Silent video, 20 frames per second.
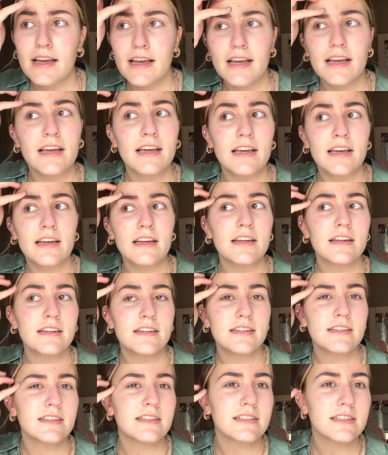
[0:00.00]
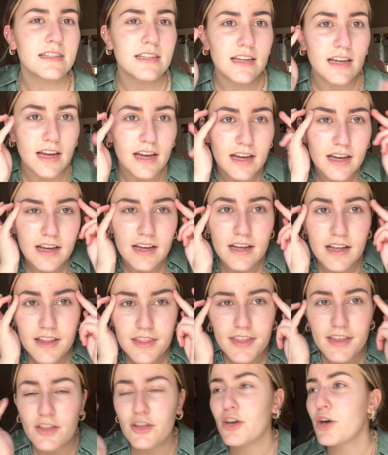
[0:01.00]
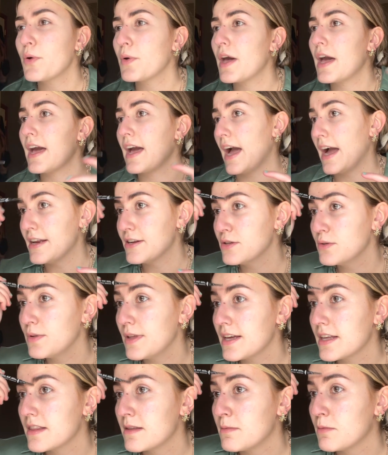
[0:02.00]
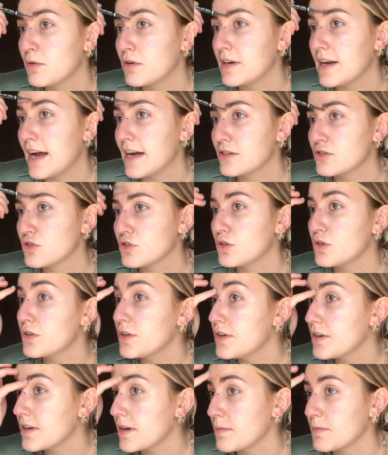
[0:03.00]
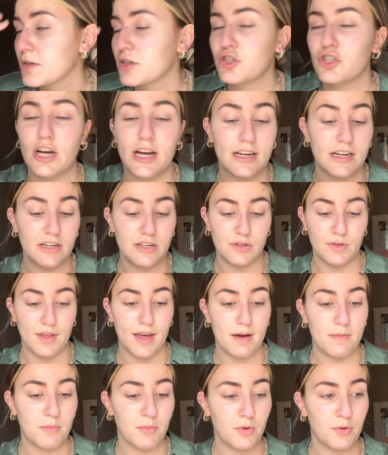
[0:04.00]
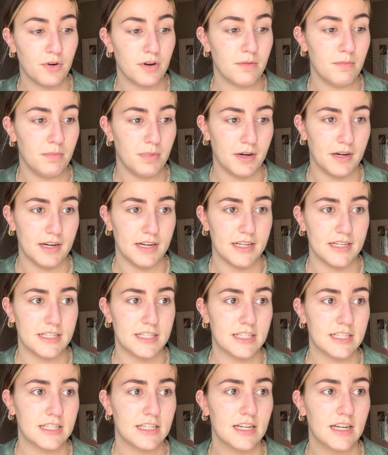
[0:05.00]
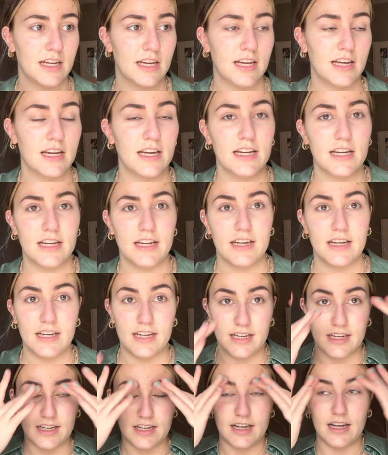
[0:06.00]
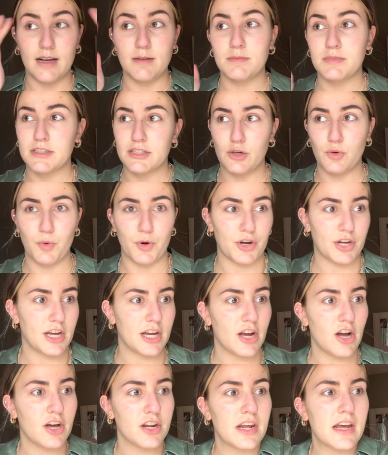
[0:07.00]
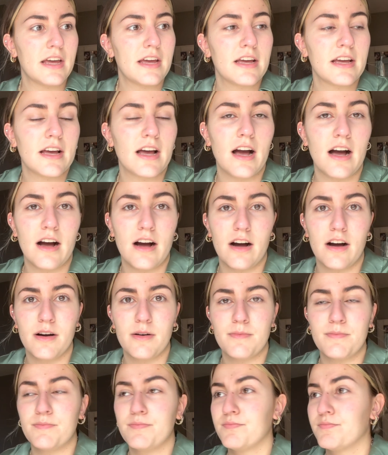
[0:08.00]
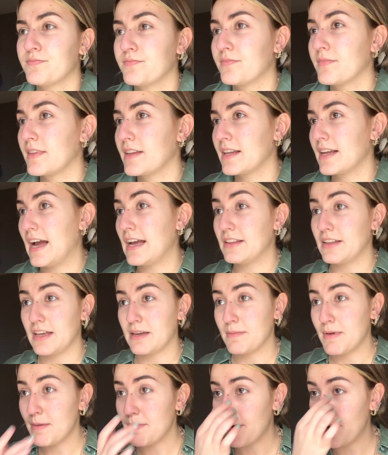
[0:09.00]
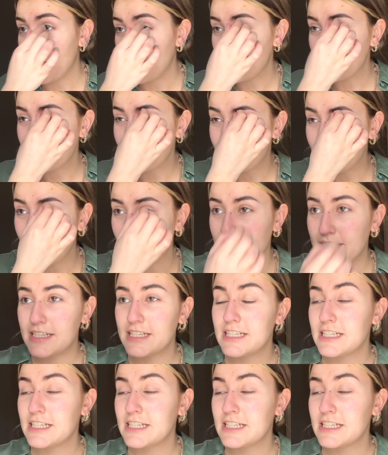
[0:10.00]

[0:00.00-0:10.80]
And they look okay. I do like the more natural look. I'm going to try to do that more, but I'm still working on it. I like my brows, but